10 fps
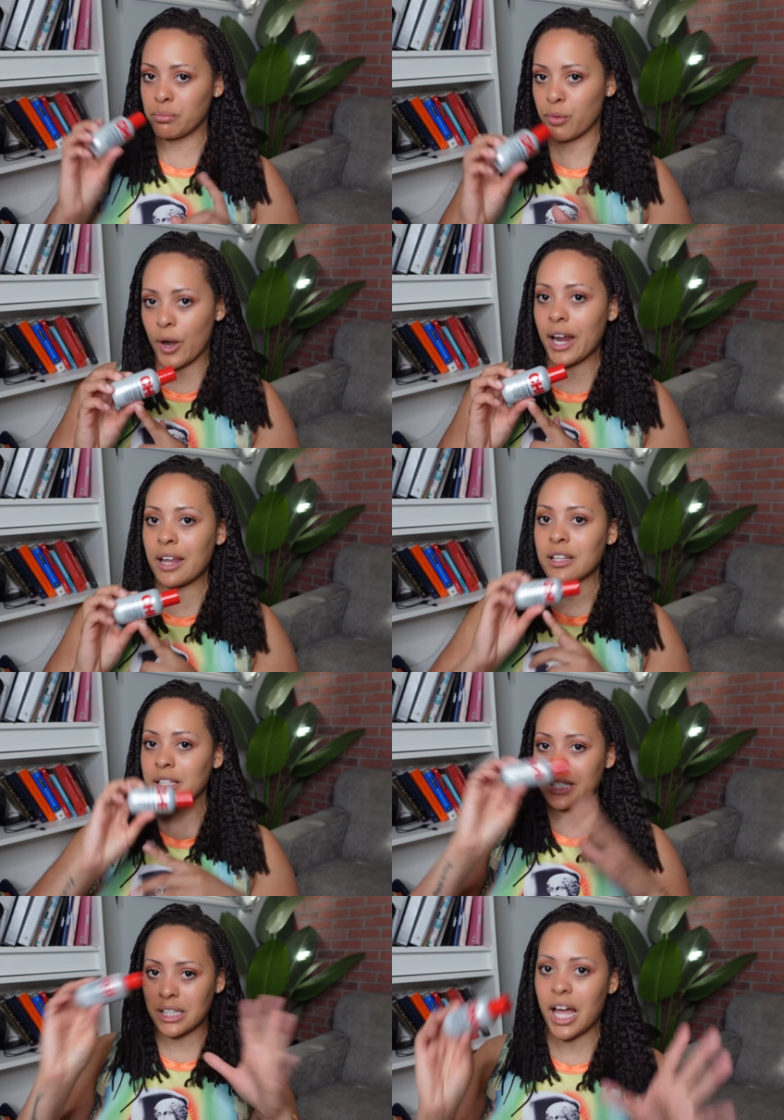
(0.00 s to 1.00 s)
brand,
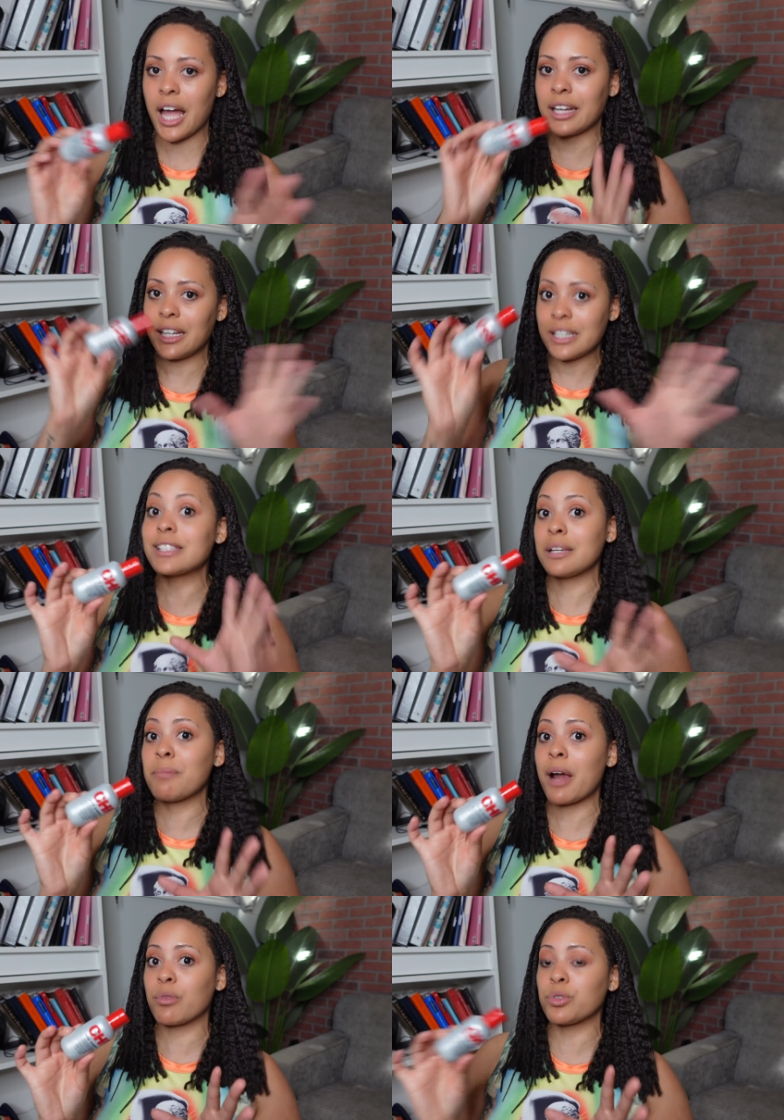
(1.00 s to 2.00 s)
this line is in
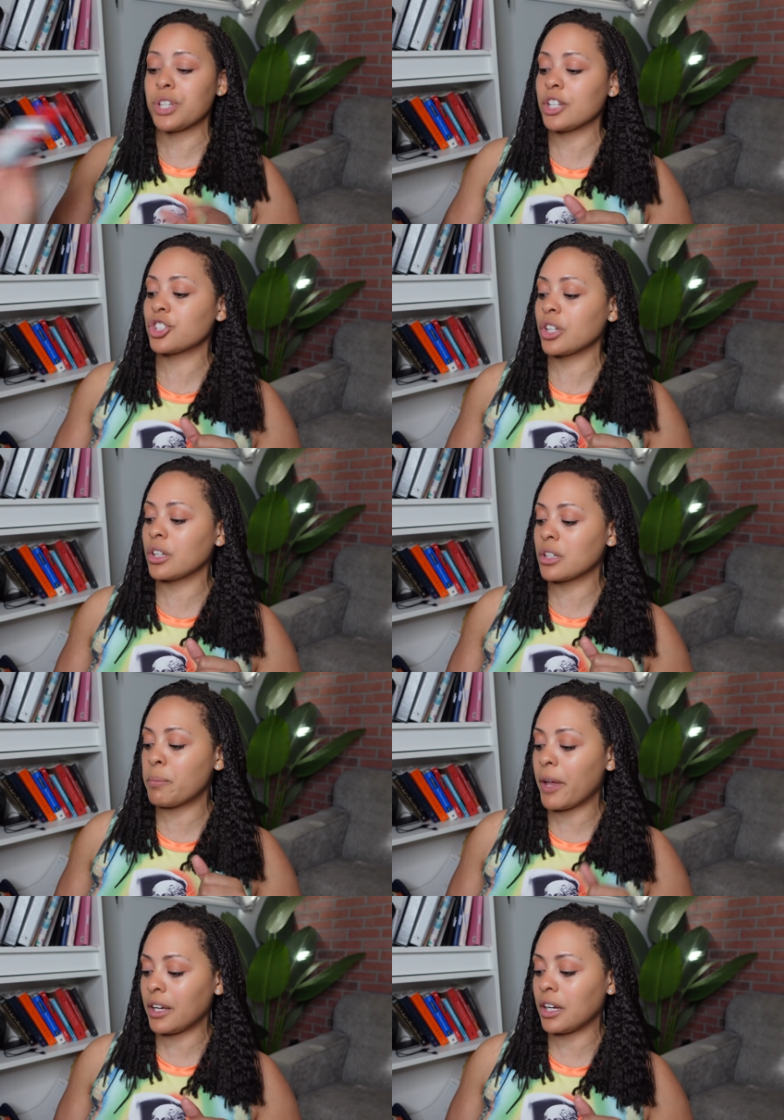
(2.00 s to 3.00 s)
my rotation
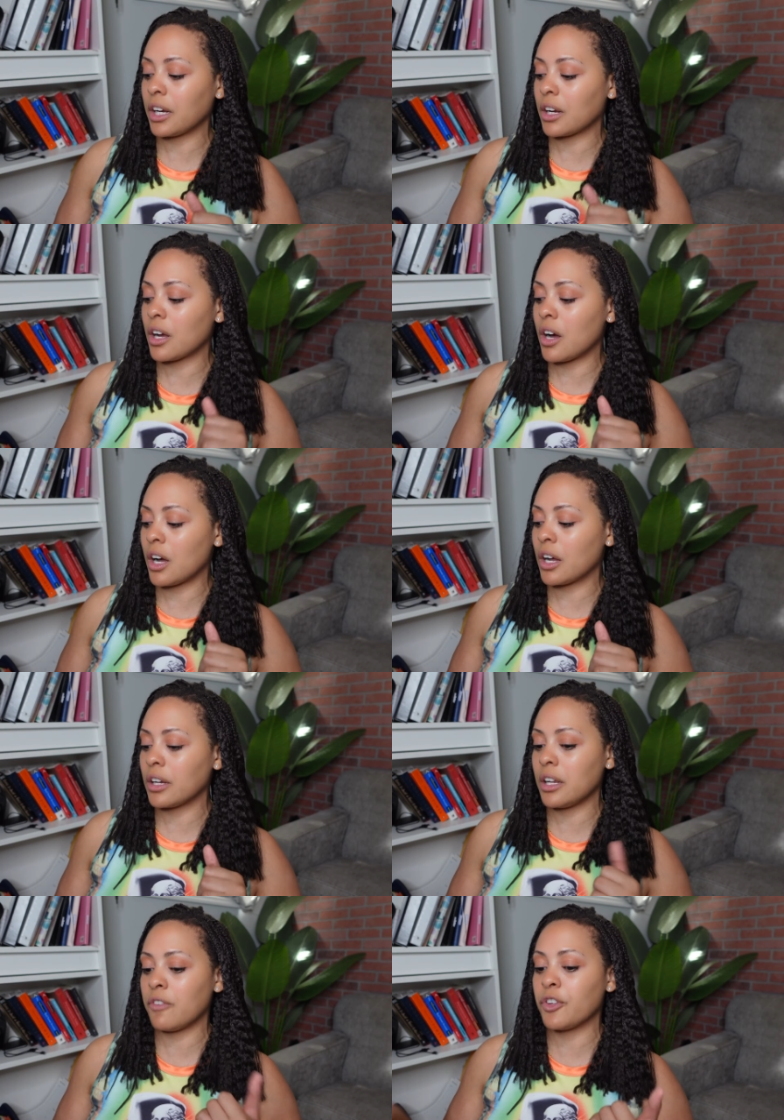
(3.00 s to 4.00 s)
depending
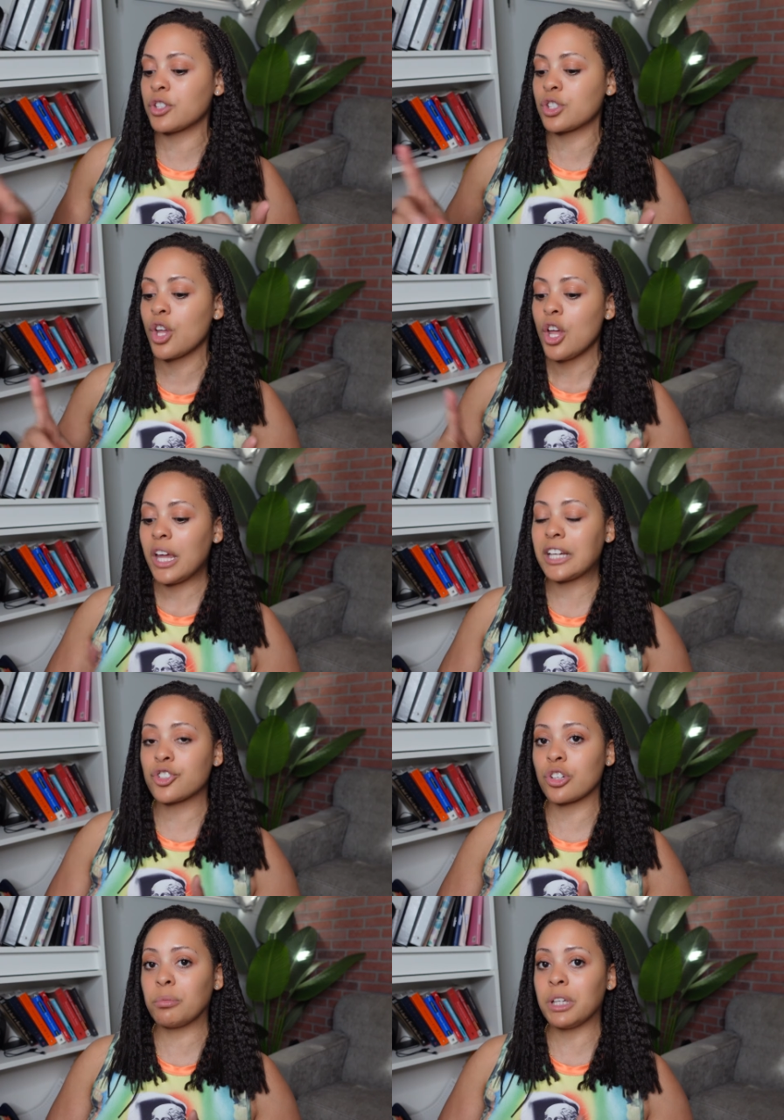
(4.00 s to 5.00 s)
on if it's
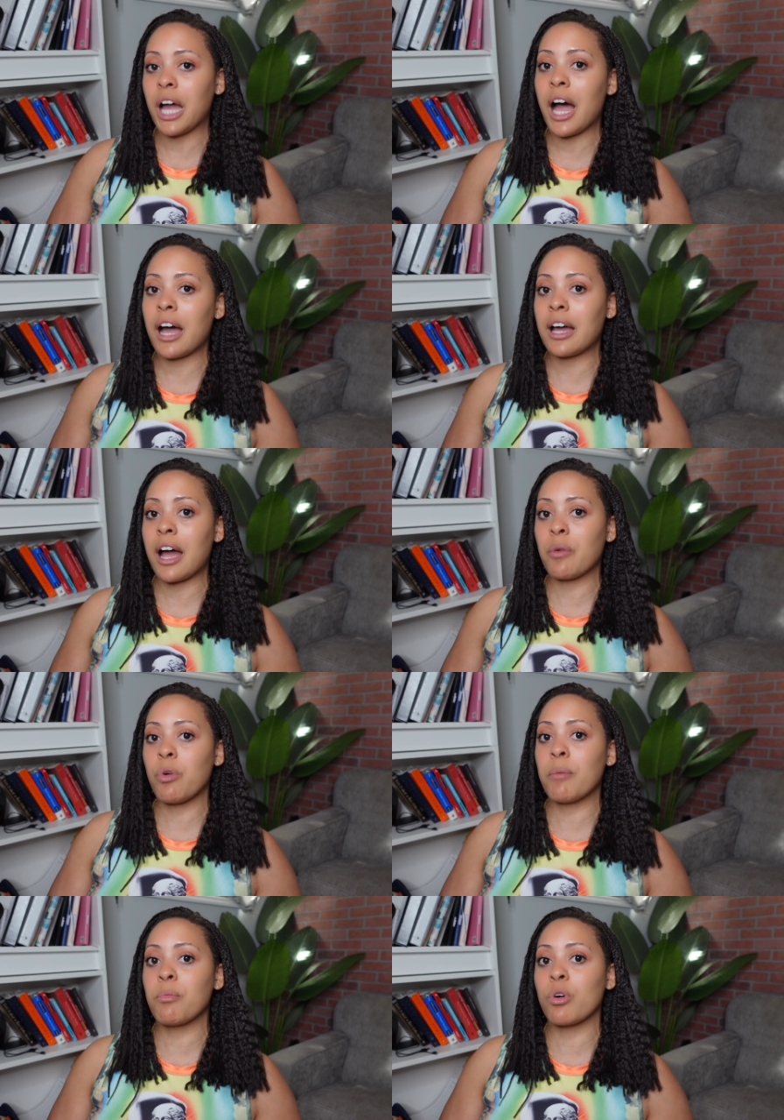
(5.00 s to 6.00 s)
extremely hot. I
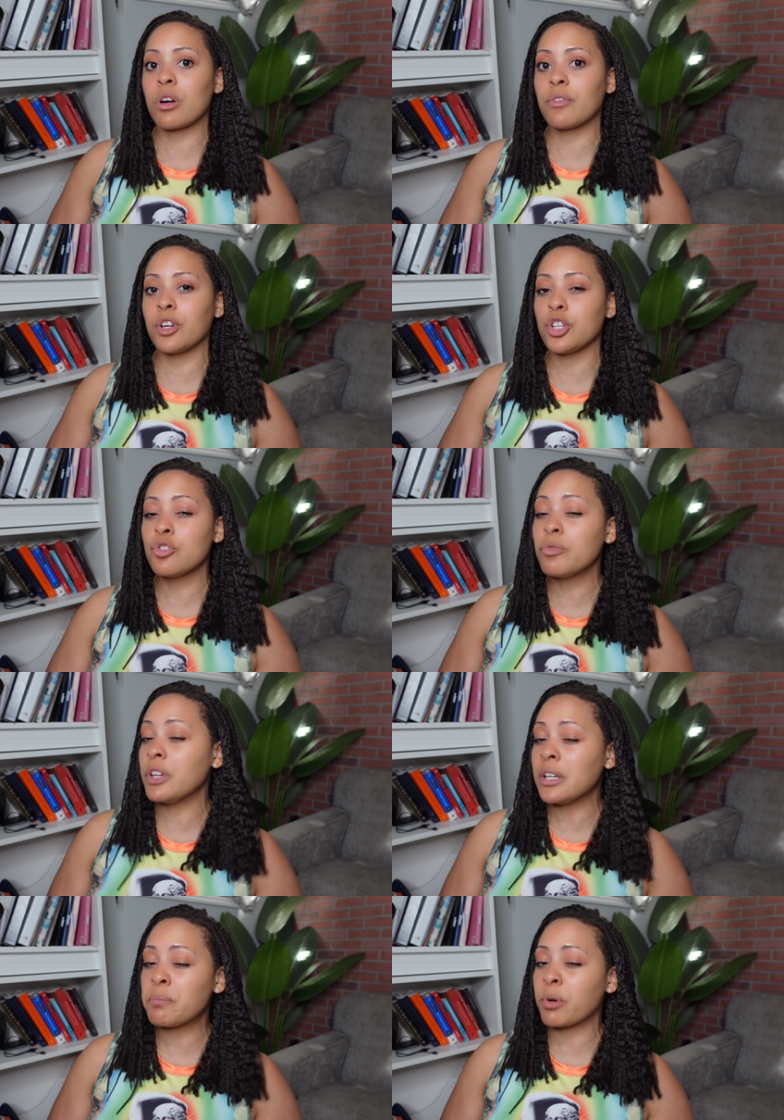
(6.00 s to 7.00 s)
want more of a
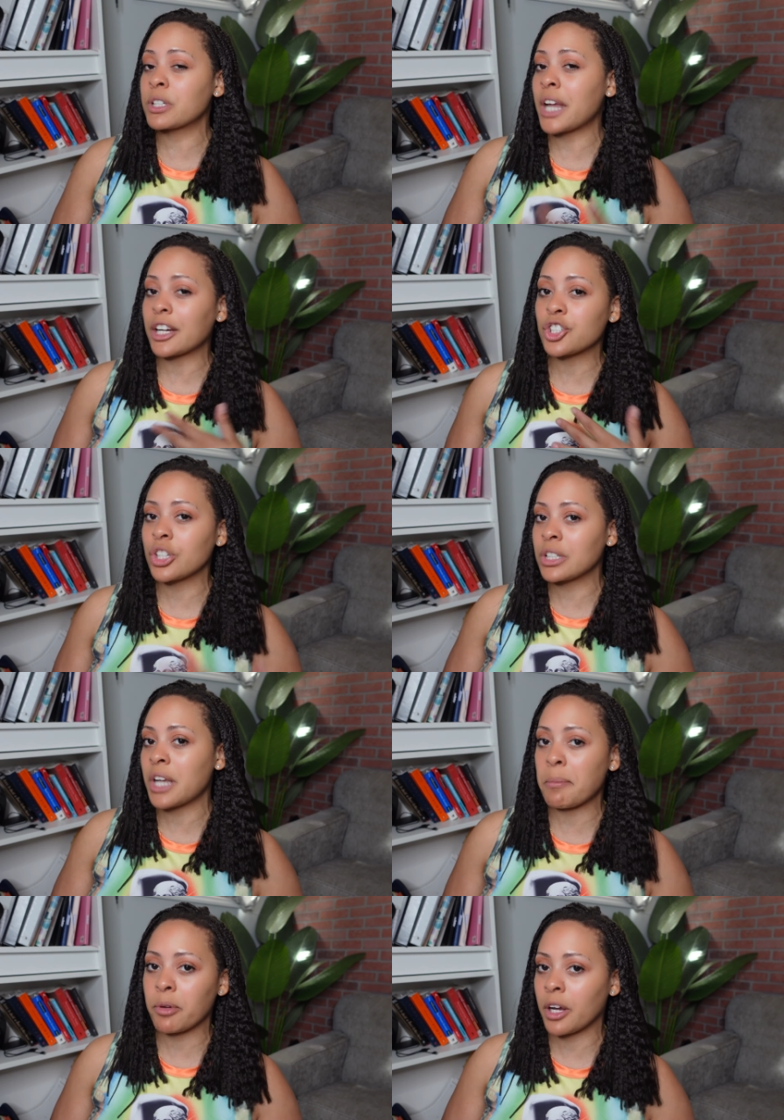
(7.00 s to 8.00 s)
UV protection
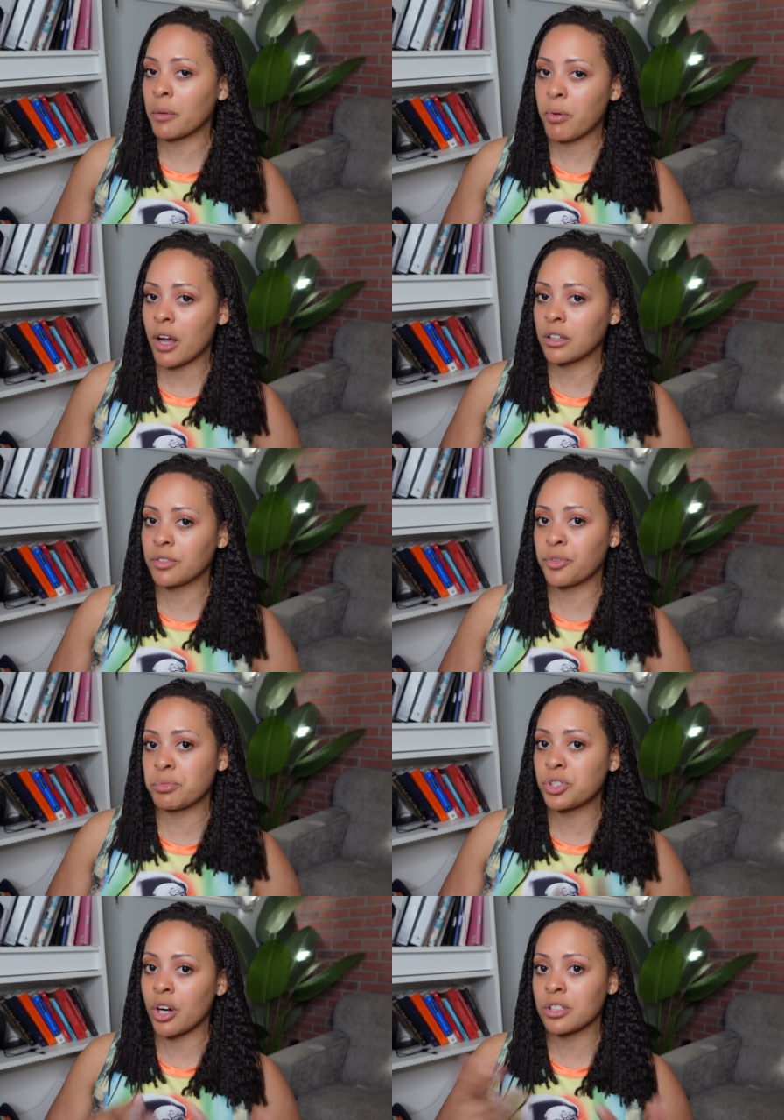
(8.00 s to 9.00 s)
type of hair product from
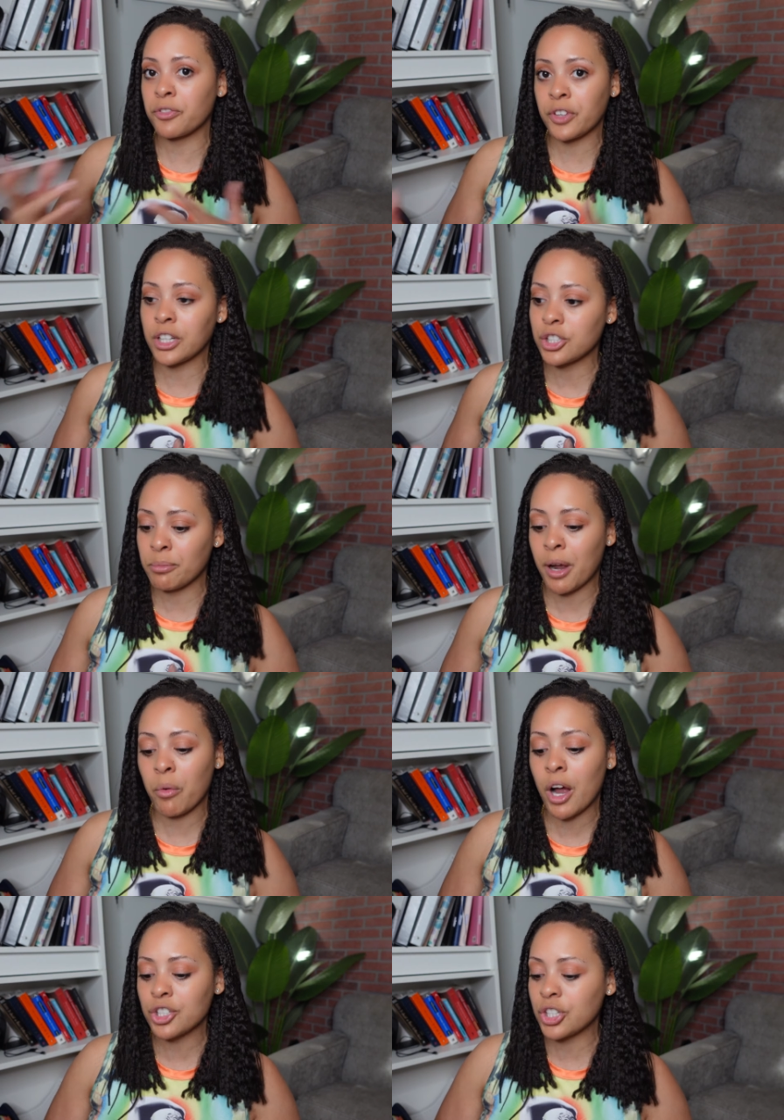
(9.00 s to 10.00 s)
start to finish in my
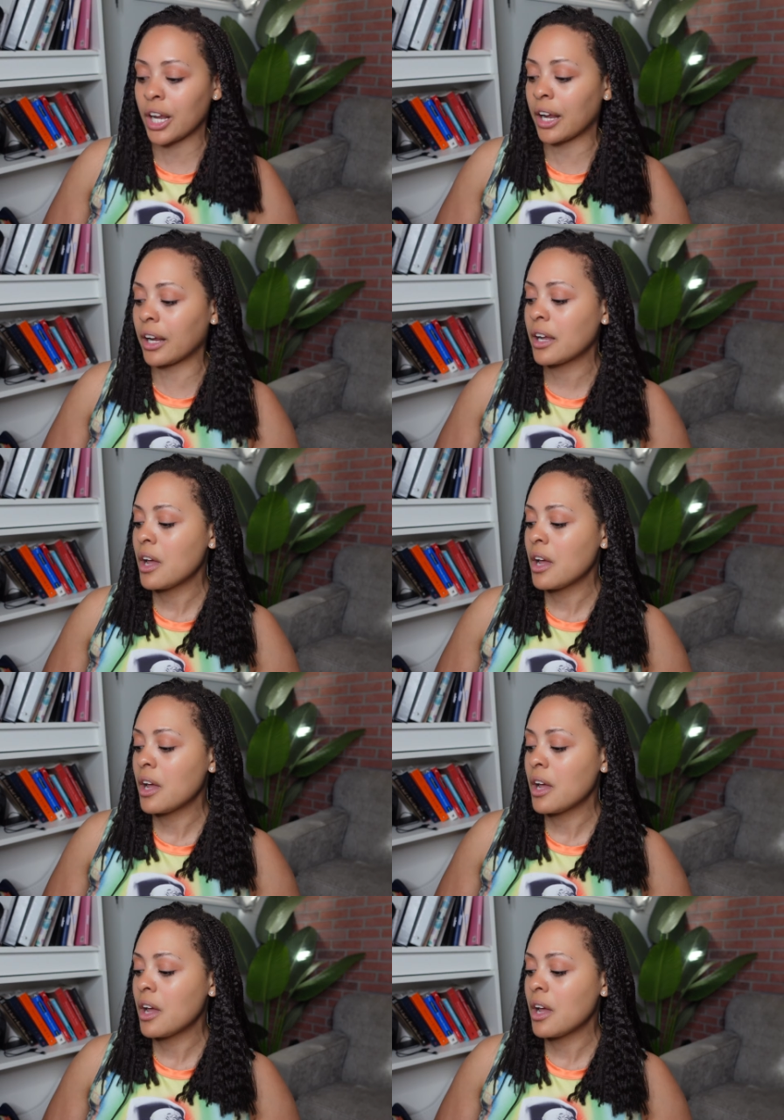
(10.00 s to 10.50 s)
wash day.